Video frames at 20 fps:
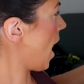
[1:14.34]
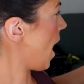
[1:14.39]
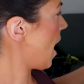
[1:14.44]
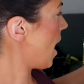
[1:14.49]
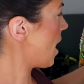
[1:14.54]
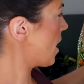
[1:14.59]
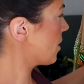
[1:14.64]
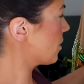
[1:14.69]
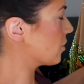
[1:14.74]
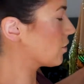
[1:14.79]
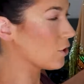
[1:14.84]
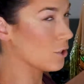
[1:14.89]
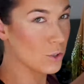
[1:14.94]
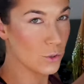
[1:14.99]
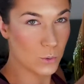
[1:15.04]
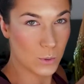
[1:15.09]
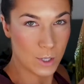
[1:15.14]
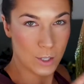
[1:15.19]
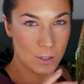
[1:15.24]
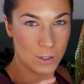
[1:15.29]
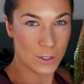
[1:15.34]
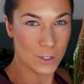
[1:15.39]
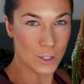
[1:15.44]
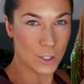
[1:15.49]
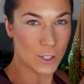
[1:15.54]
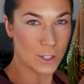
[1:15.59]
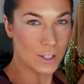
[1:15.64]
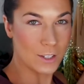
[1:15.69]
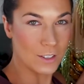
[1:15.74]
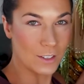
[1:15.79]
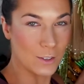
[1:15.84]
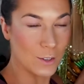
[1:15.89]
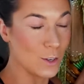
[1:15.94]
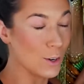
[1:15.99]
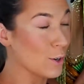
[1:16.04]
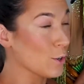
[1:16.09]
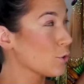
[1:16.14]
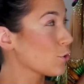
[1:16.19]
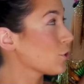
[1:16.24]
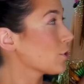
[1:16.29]
As you can see,
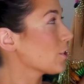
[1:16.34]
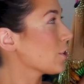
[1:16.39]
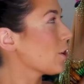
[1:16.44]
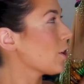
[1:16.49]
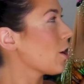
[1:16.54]
there's